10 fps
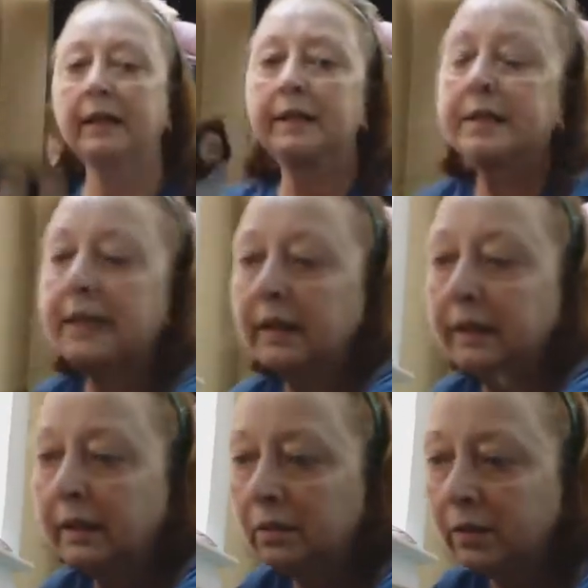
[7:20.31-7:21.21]
of like to stay a
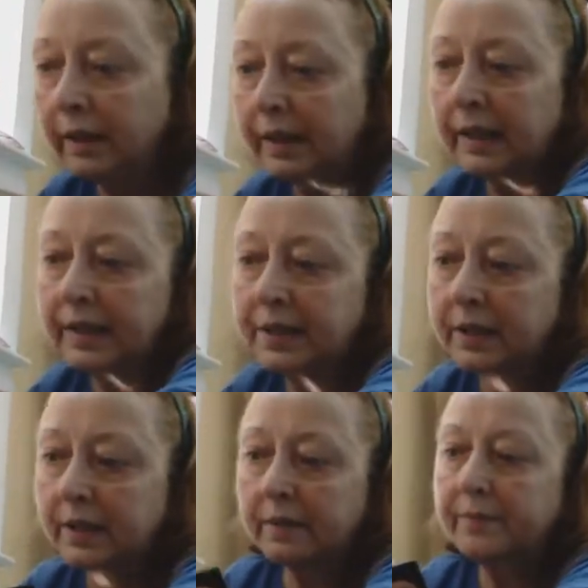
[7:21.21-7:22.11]
little
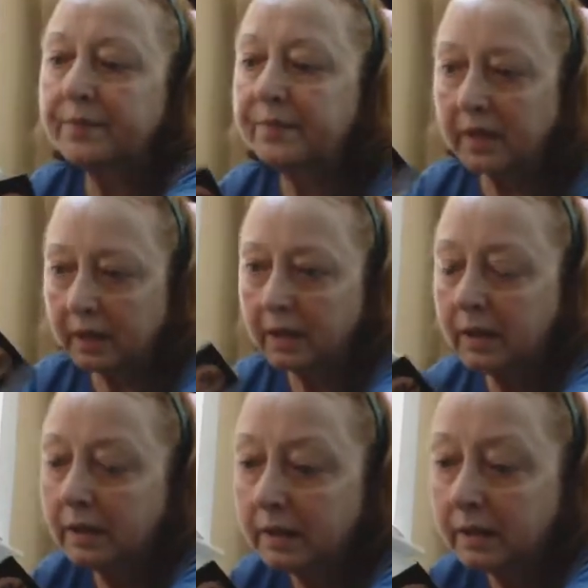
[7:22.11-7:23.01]
organized.
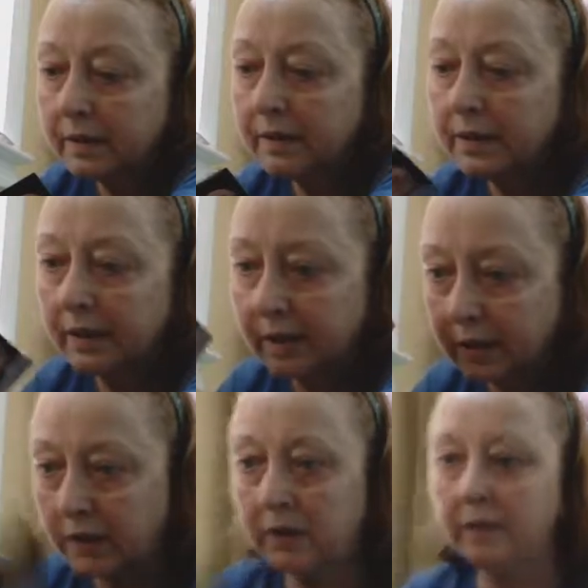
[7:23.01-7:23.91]
Still get
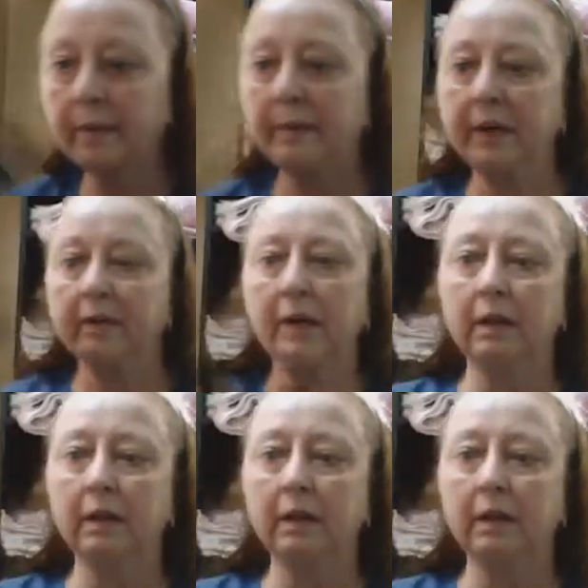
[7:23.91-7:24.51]
to use my mirror.